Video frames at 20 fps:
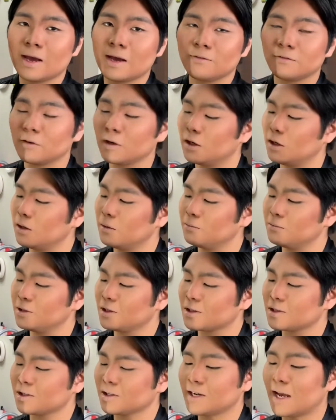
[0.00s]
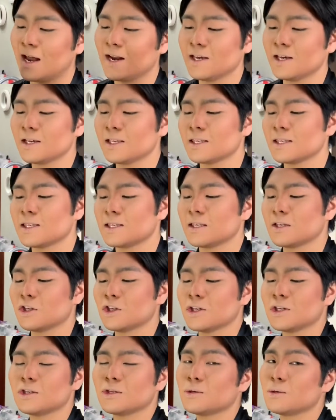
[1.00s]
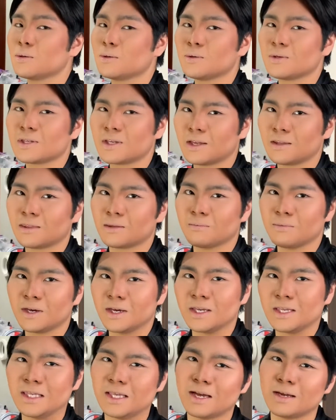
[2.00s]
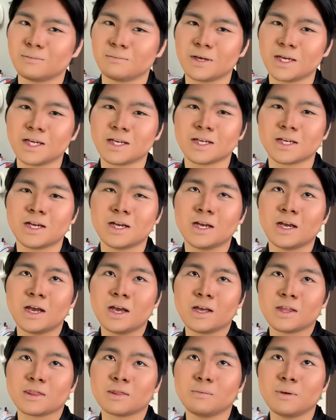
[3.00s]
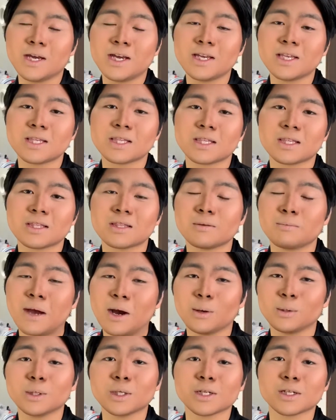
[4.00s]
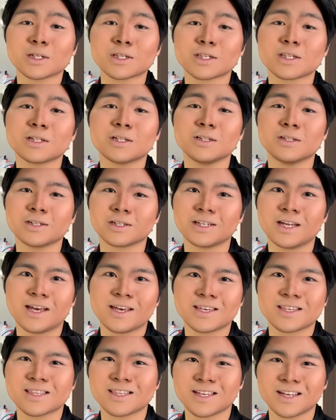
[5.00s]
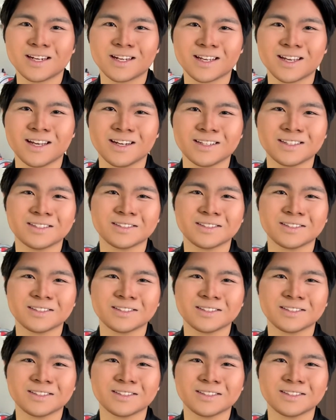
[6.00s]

from Lux Organics, just to set the base and make the base, the powders, look like skin again.